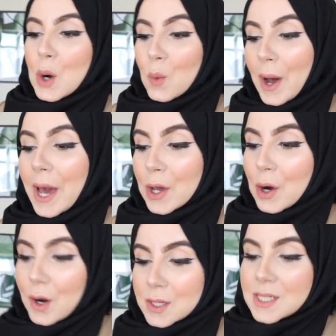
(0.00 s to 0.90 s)
what I
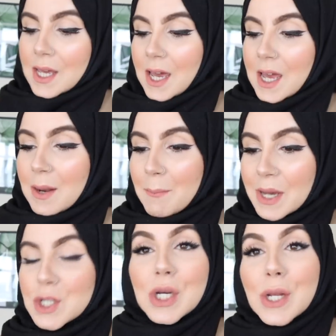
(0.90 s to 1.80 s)
got in my
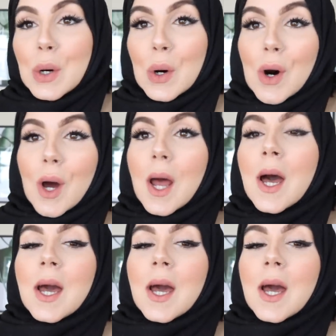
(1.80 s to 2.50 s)
Shein haul.